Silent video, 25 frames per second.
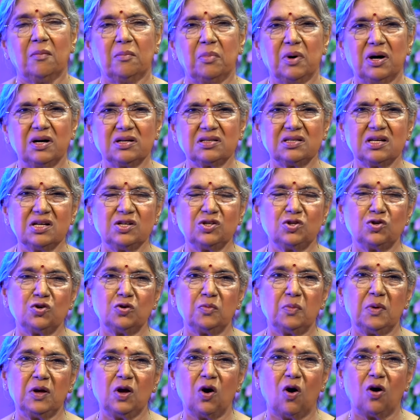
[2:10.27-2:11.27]
Person
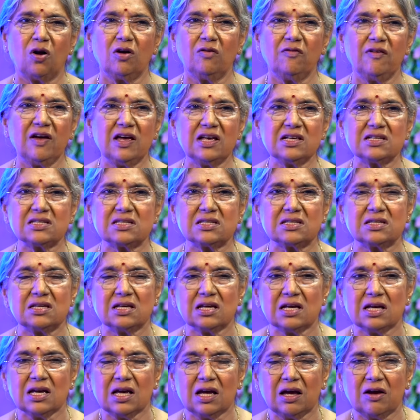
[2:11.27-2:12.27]
should be always
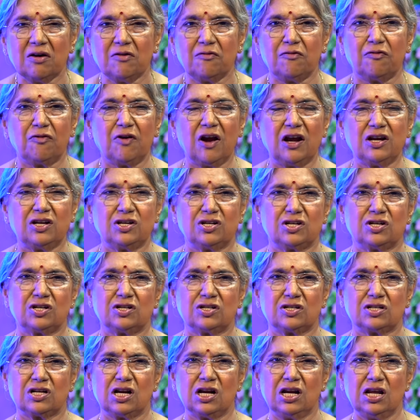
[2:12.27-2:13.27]

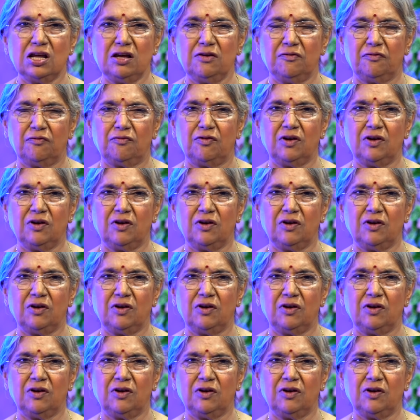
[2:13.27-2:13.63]
freshly